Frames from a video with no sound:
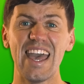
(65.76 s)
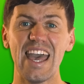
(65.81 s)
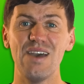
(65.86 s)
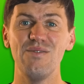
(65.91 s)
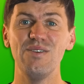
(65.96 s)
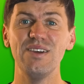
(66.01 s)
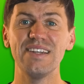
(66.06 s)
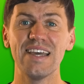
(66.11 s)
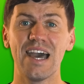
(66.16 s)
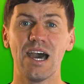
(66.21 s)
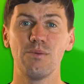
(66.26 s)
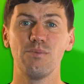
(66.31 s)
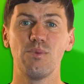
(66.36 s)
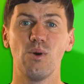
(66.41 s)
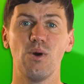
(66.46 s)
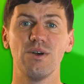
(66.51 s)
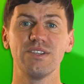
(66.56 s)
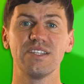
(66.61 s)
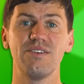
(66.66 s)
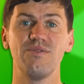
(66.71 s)
heavy
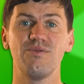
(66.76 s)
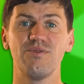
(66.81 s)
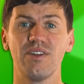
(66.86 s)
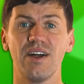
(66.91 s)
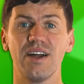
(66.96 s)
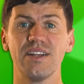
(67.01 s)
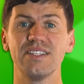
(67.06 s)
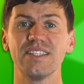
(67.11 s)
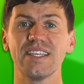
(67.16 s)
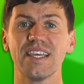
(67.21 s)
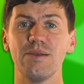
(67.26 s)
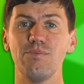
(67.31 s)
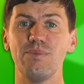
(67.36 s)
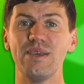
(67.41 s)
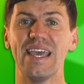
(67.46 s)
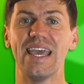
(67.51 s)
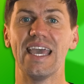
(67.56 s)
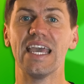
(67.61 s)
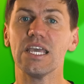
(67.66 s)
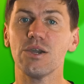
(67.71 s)
downpours and floods can
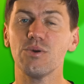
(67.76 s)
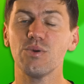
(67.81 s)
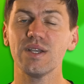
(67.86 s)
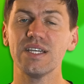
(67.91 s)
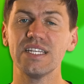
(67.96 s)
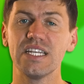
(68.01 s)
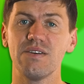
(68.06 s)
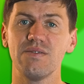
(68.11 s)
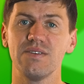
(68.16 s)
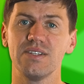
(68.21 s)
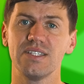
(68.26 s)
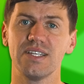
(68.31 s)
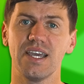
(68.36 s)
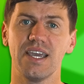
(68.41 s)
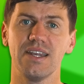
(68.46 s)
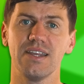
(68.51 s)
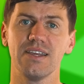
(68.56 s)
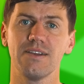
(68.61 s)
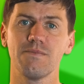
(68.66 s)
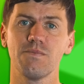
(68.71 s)
be equally
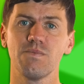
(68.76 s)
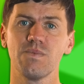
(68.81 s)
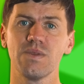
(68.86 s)
devastating.